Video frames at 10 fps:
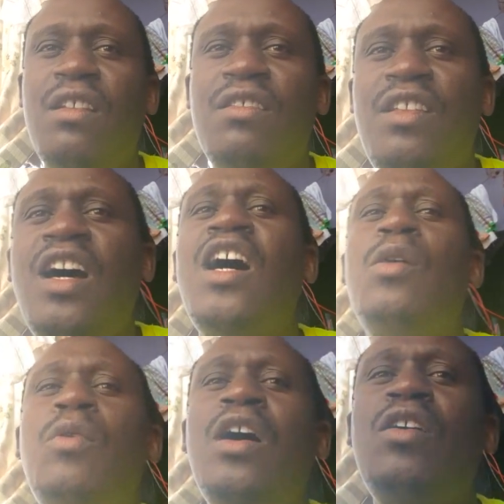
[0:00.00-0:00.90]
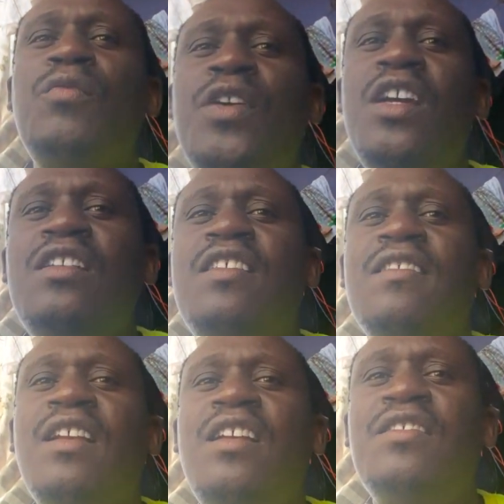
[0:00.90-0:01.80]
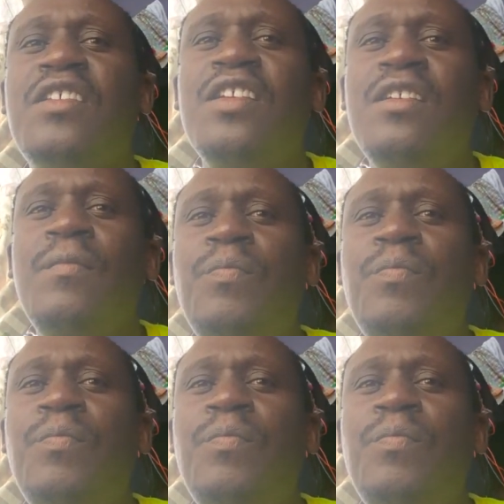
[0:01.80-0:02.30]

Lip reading: The hour of hate is lest